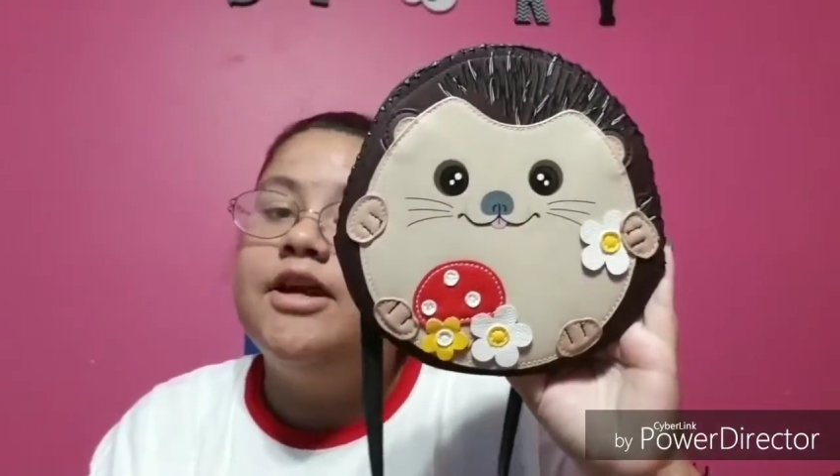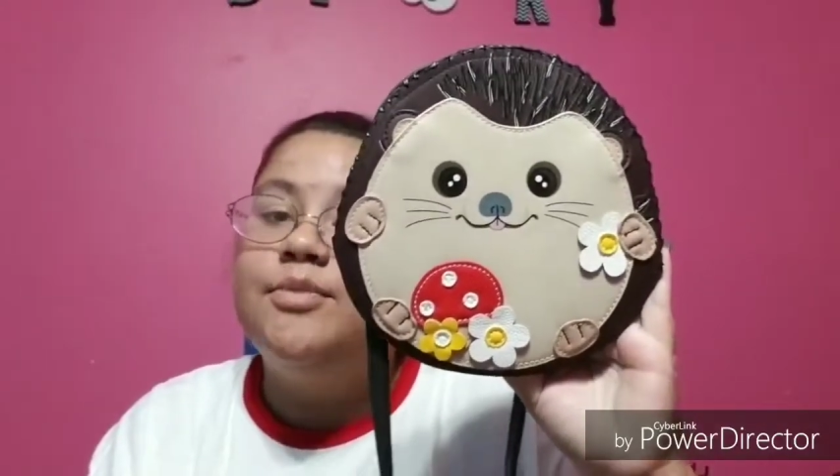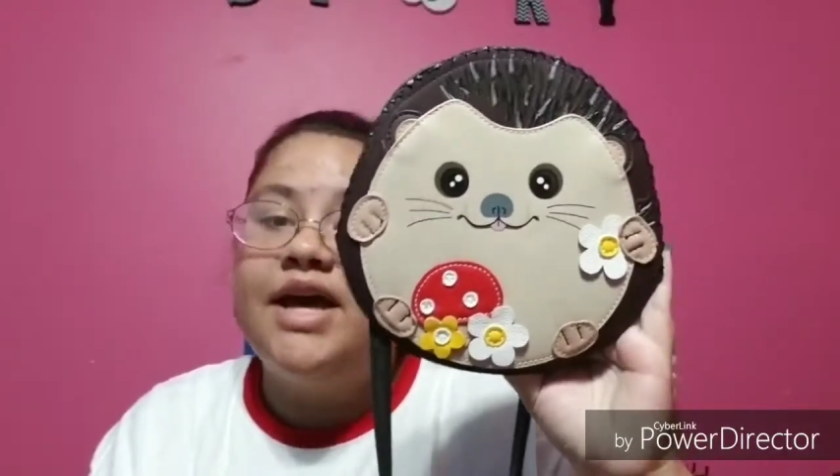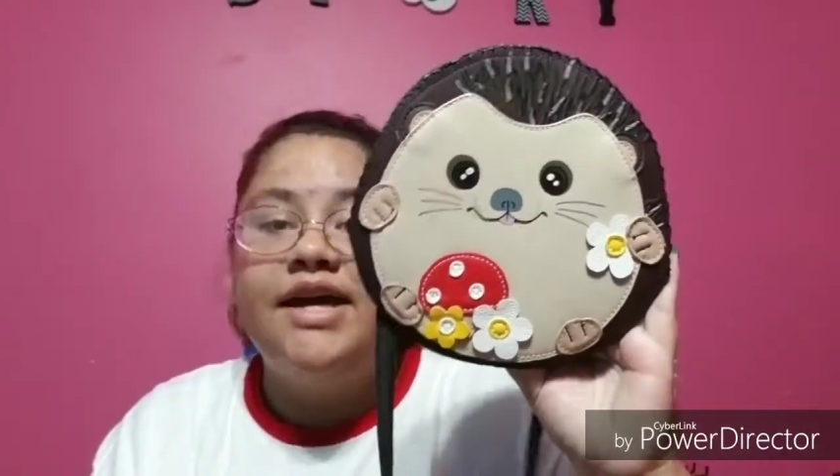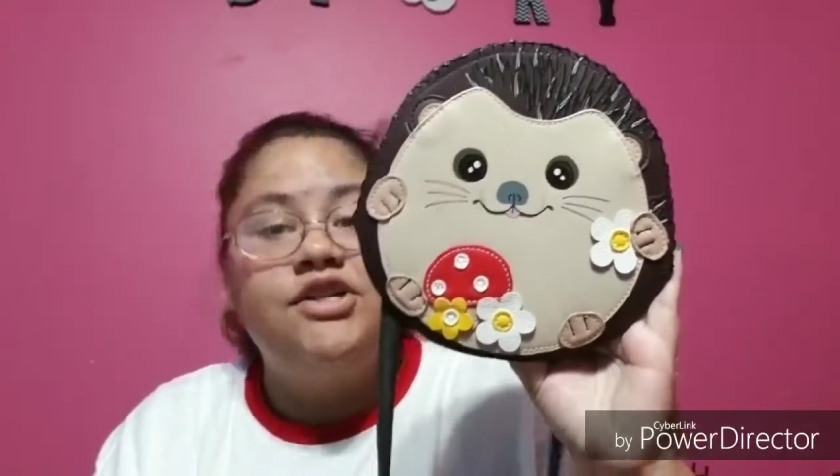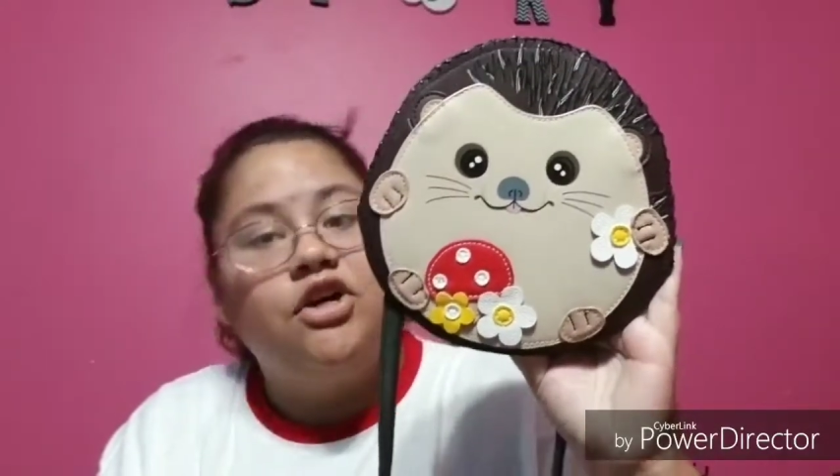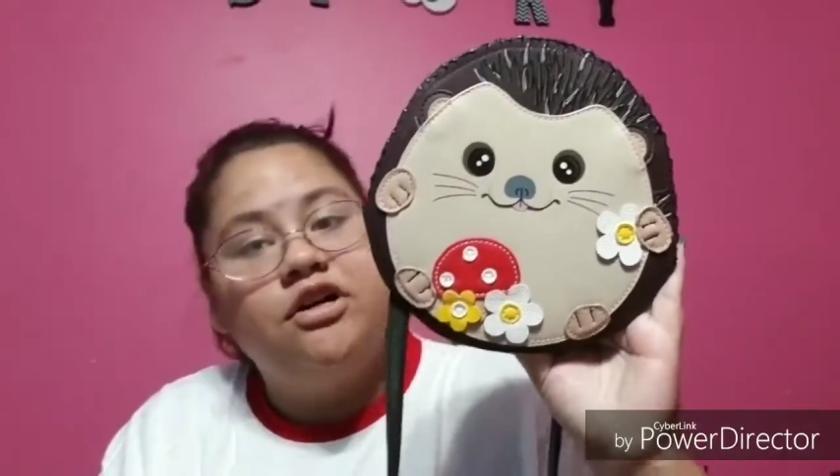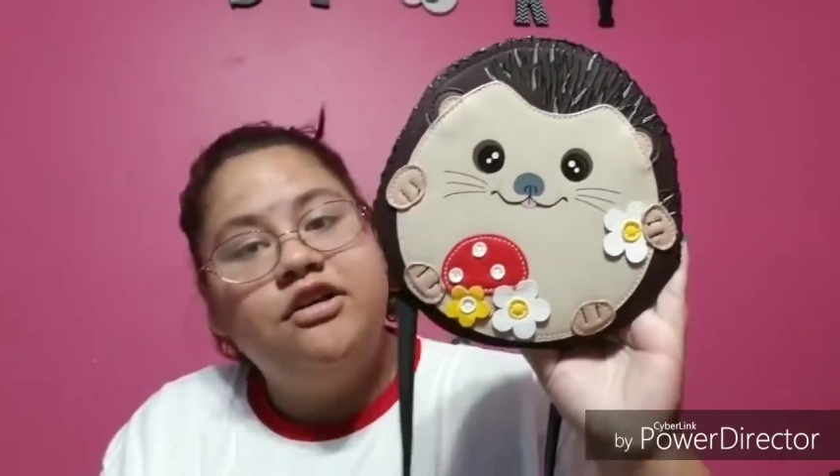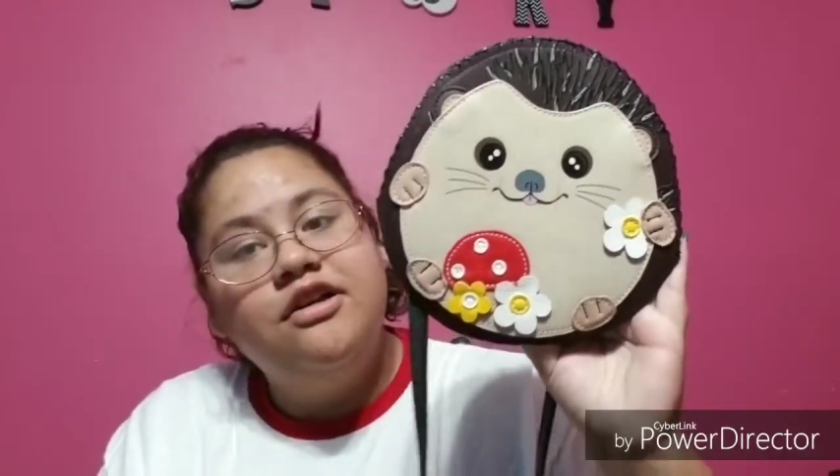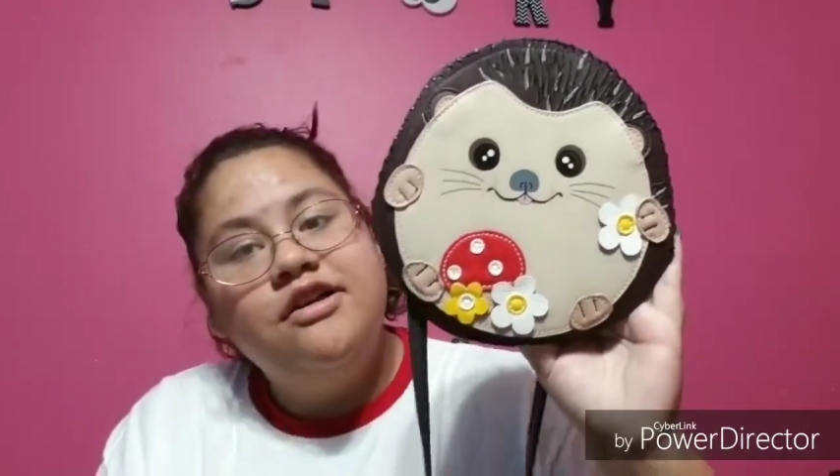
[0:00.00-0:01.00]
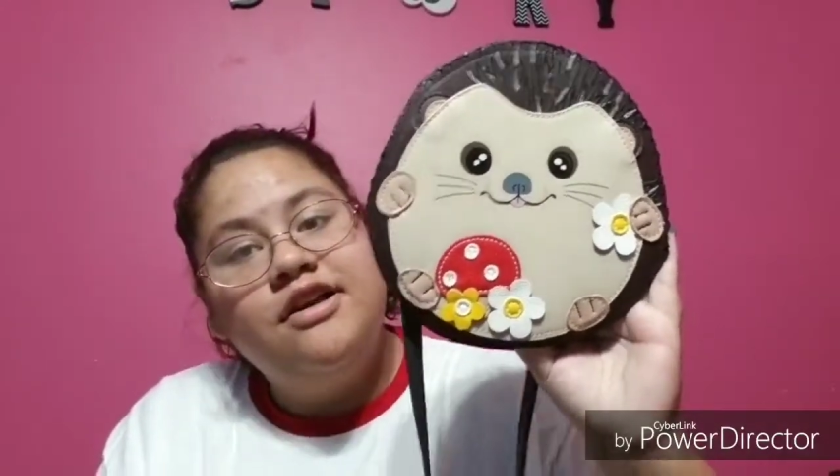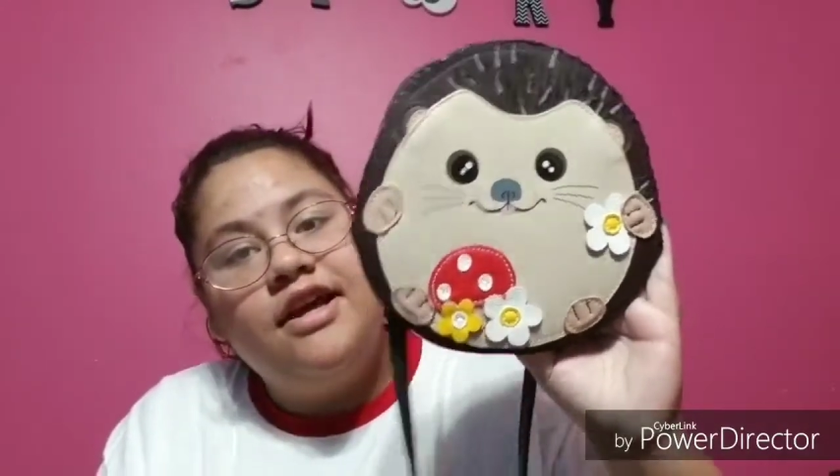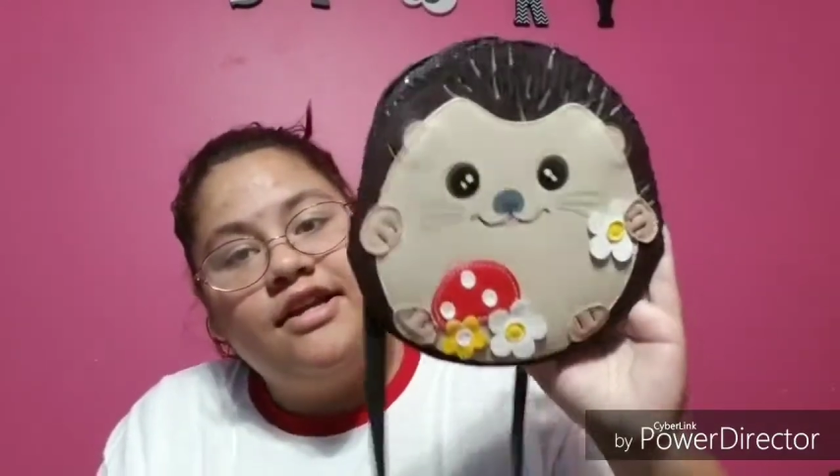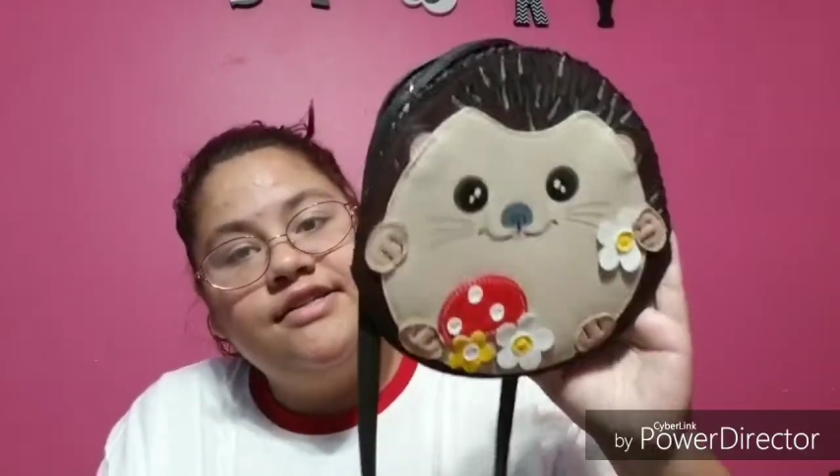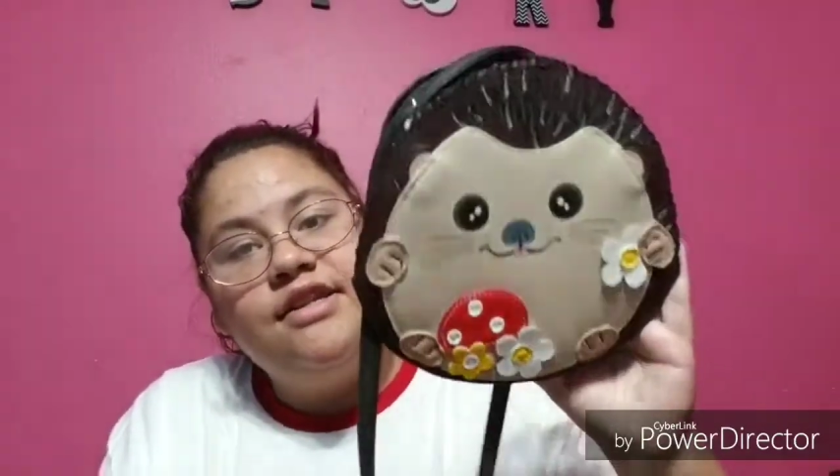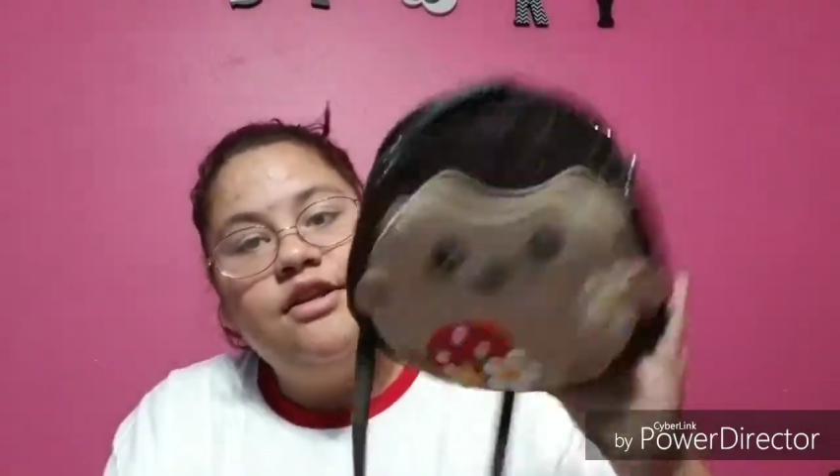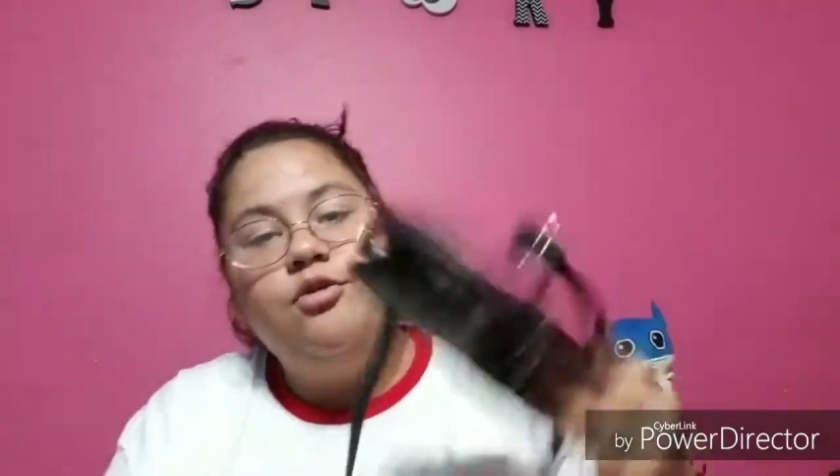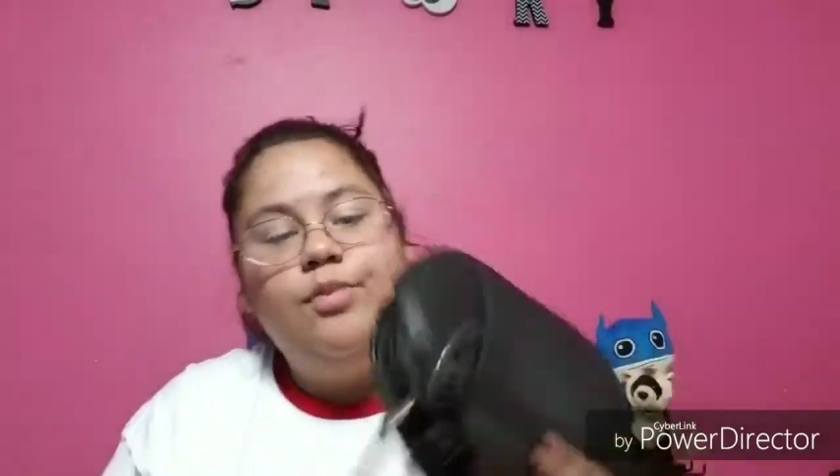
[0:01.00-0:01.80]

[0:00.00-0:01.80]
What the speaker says: him a hedgehog. And he's a little